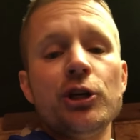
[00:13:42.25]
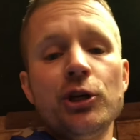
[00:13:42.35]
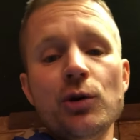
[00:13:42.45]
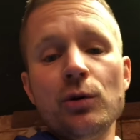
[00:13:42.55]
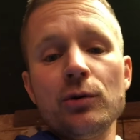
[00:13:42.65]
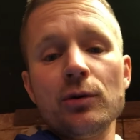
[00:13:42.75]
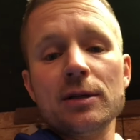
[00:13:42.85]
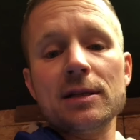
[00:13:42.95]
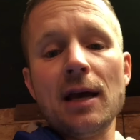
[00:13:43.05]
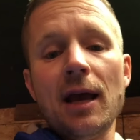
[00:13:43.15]
You could do the
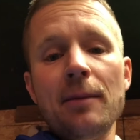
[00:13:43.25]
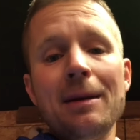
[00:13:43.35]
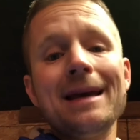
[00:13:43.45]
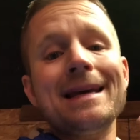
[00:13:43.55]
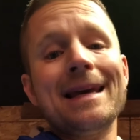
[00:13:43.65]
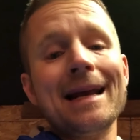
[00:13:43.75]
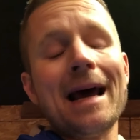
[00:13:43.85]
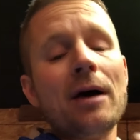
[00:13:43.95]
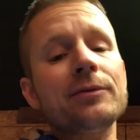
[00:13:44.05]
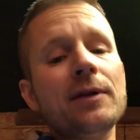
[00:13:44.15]
same. Get
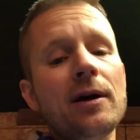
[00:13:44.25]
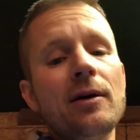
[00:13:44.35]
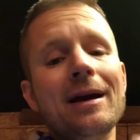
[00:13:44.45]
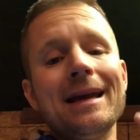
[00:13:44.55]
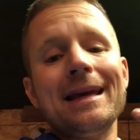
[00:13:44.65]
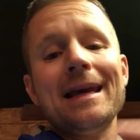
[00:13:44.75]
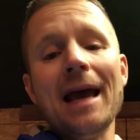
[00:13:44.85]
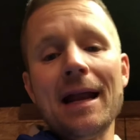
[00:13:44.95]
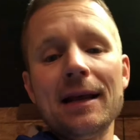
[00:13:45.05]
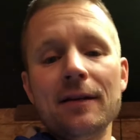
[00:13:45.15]
out there and
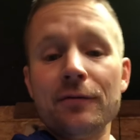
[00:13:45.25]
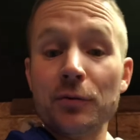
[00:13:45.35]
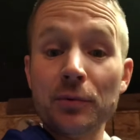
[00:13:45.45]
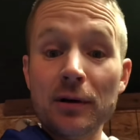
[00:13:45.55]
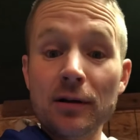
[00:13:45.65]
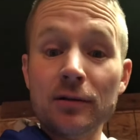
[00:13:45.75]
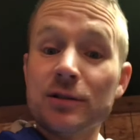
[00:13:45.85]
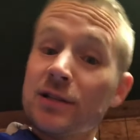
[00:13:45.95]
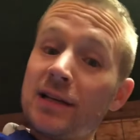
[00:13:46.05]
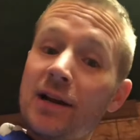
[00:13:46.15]
get it. For real,
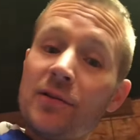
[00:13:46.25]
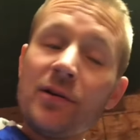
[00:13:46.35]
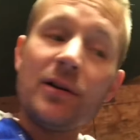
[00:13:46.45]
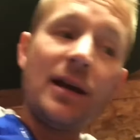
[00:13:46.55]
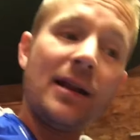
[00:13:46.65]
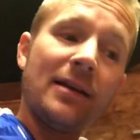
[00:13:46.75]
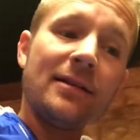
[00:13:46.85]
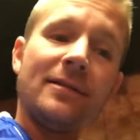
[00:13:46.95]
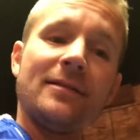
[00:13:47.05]
just get out there and get it.